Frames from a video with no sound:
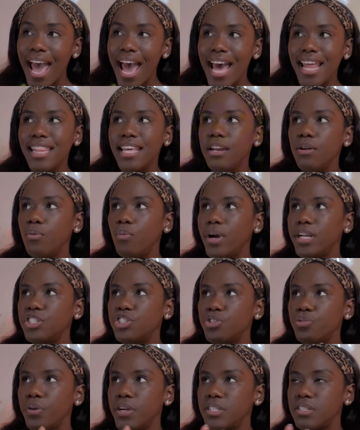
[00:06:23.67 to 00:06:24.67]
And then it went
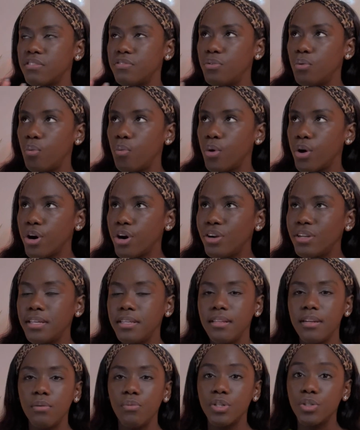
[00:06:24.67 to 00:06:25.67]
to the rest of the world,
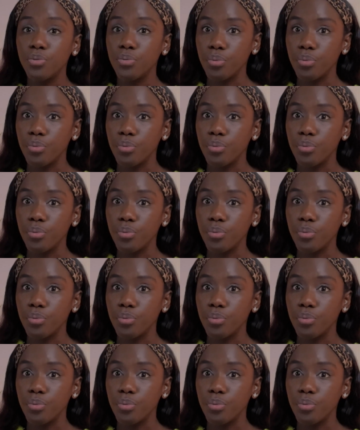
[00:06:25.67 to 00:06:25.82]
and then it was